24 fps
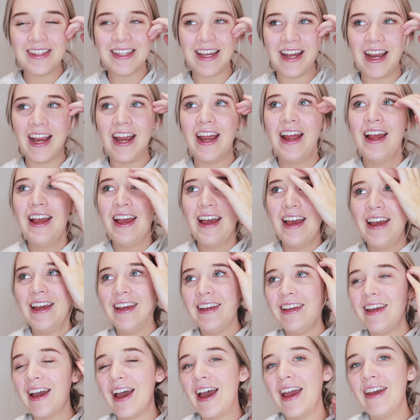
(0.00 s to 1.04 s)
So
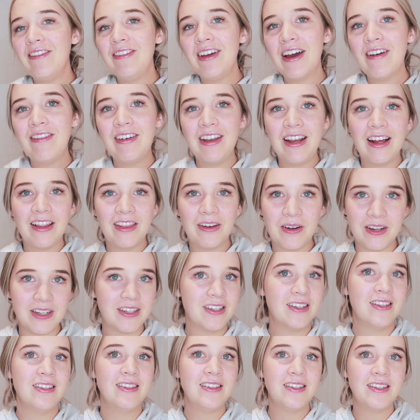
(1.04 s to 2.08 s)
yeah, if you have any other
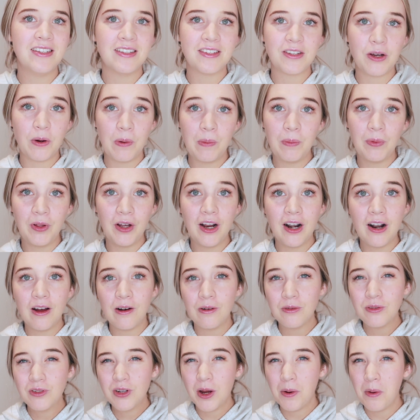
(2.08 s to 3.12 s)
questions, just comment below and
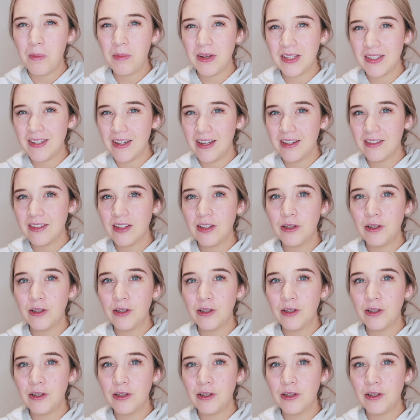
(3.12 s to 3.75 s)
I'll try my best to answer